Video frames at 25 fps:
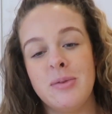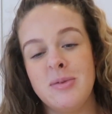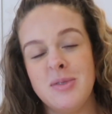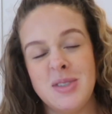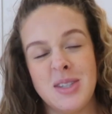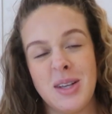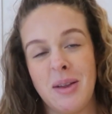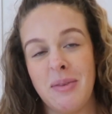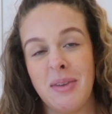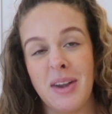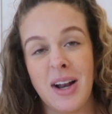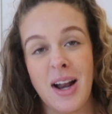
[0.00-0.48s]

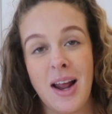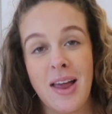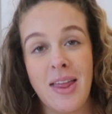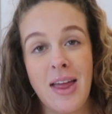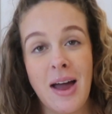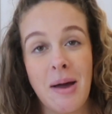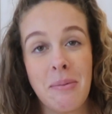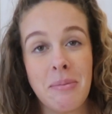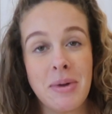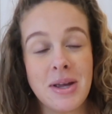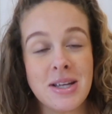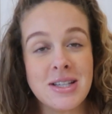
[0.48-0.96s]
something like
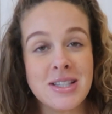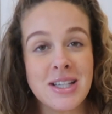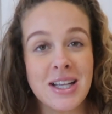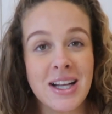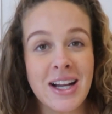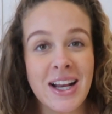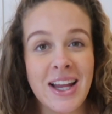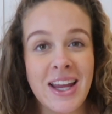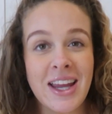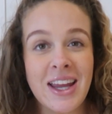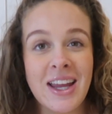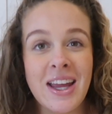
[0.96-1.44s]
that
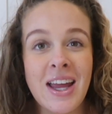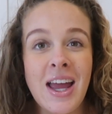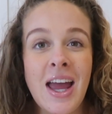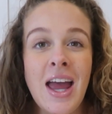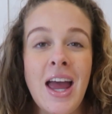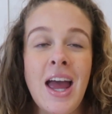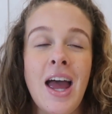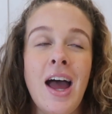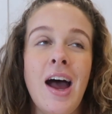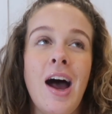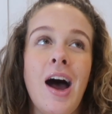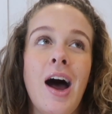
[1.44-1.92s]
basically.
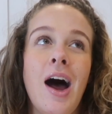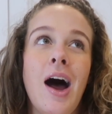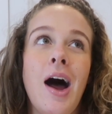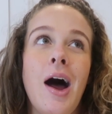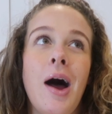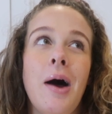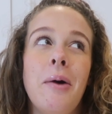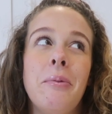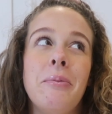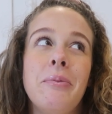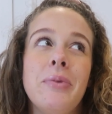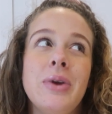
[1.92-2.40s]

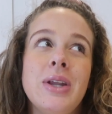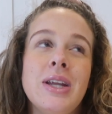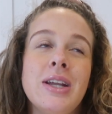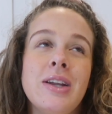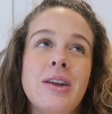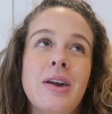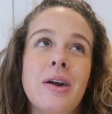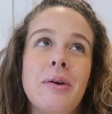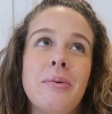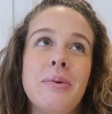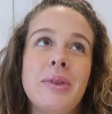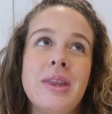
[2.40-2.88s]
We
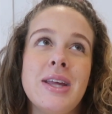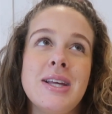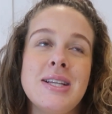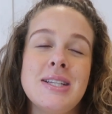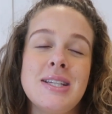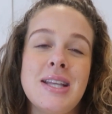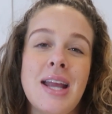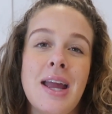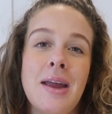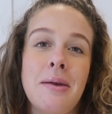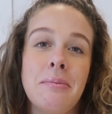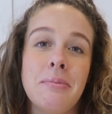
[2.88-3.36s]
didn't go with
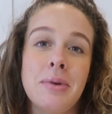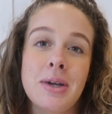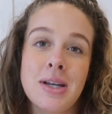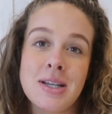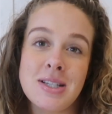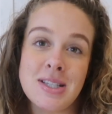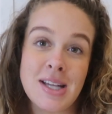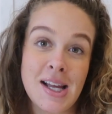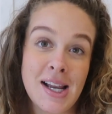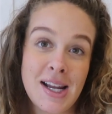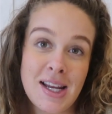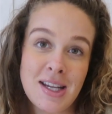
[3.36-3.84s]
this name
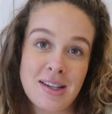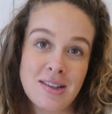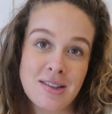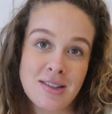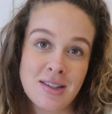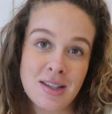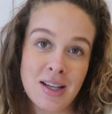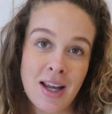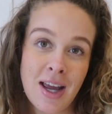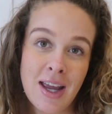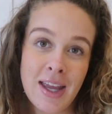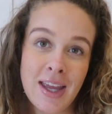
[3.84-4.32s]
because Elliot
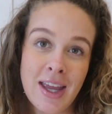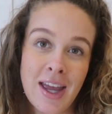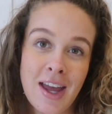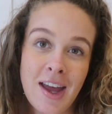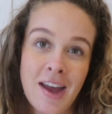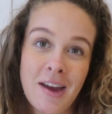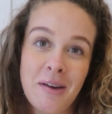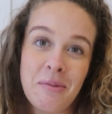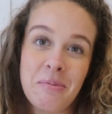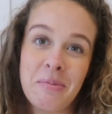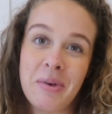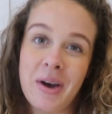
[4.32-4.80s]
doesn't like
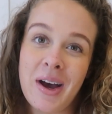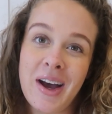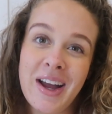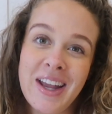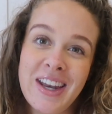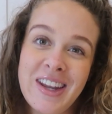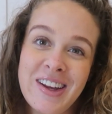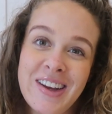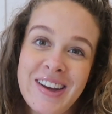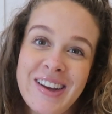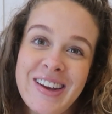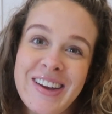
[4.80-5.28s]
it, but I
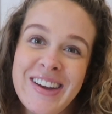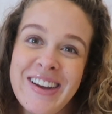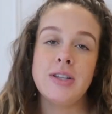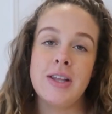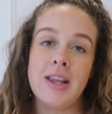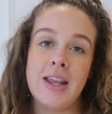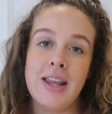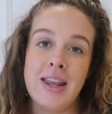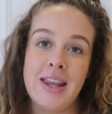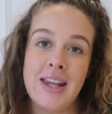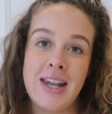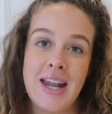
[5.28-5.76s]
do. So
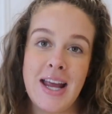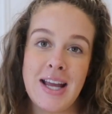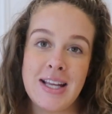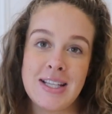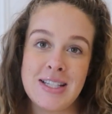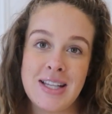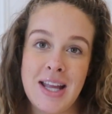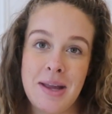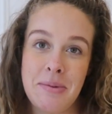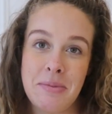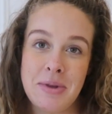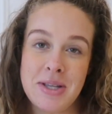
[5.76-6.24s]
then the
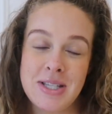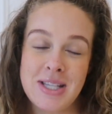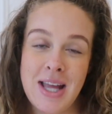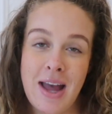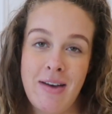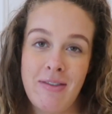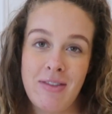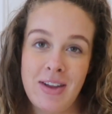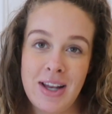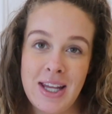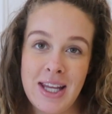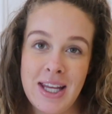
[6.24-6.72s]
next name is
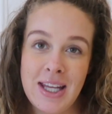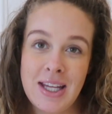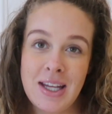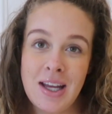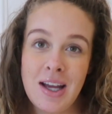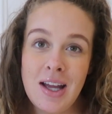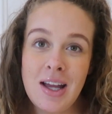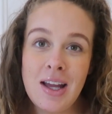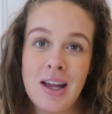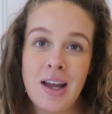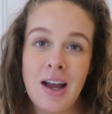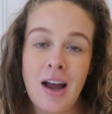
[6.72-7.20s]

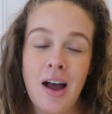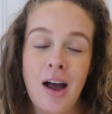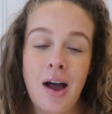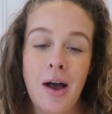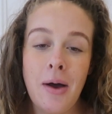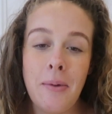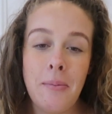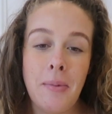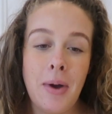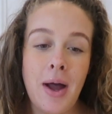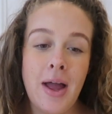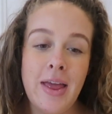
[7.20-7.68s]
Evelina.
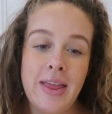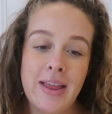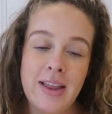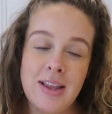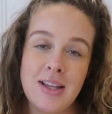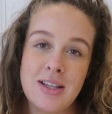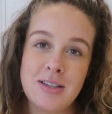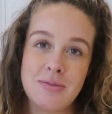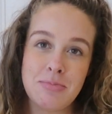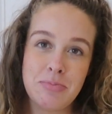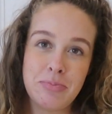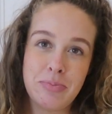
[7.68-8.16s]
I think
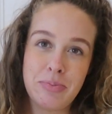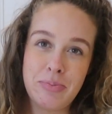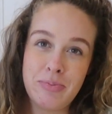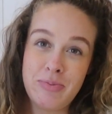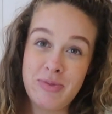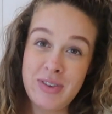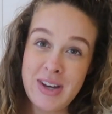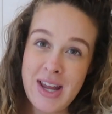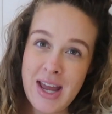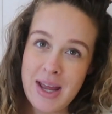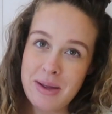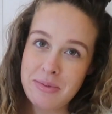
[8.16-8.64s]
this
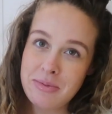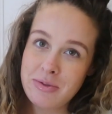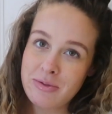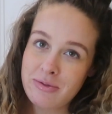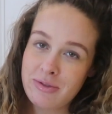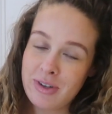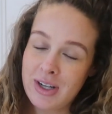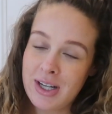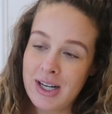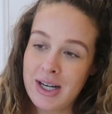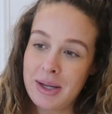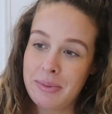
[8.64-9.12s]
name's
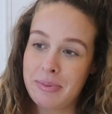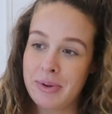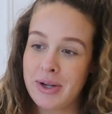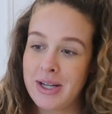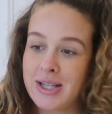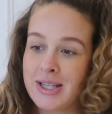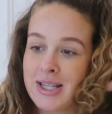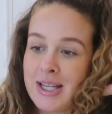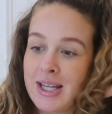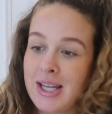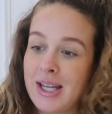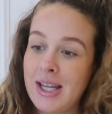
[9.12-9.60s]
really
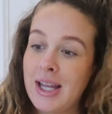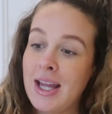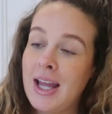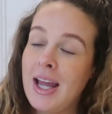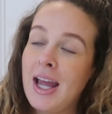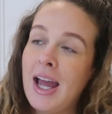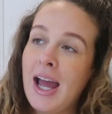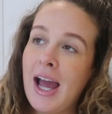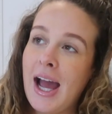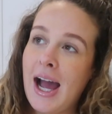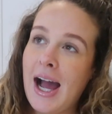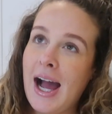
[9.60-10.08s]
pretty
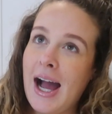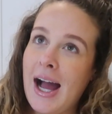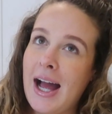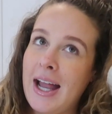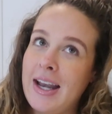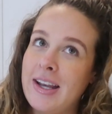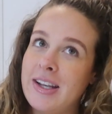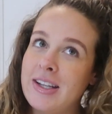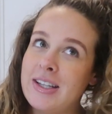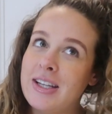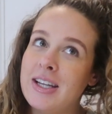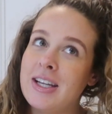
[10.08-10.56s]

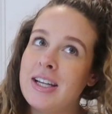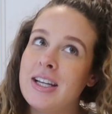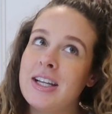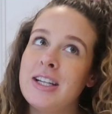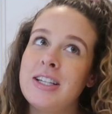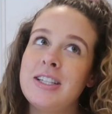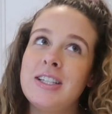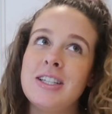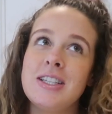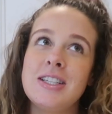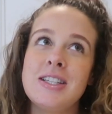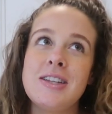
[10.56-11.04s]
and
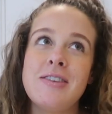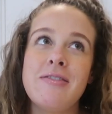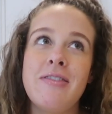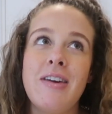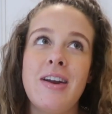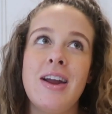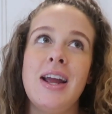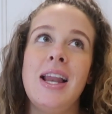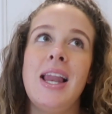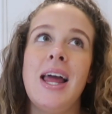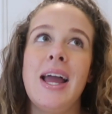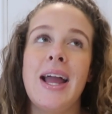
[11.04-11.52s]
just a
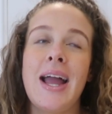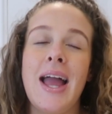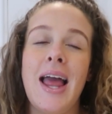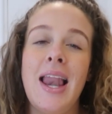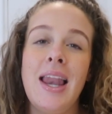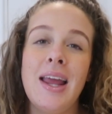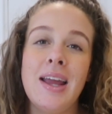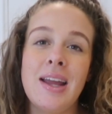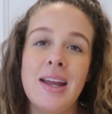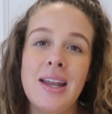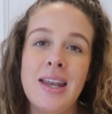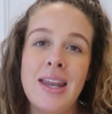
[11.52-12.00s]
very like
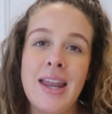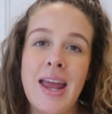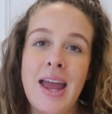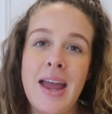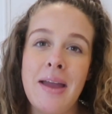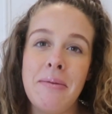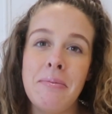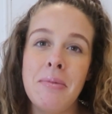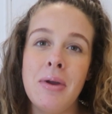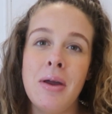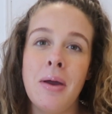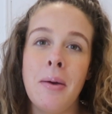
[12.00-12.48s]
elegant
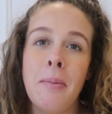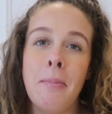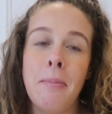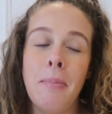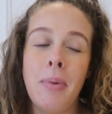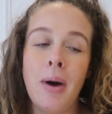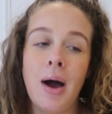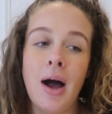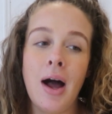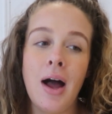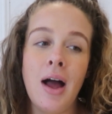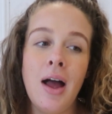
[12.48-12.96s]
name,
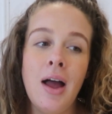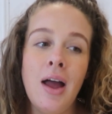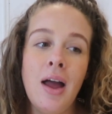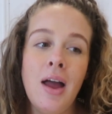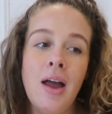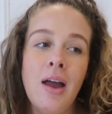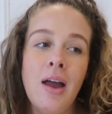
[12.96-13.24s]
but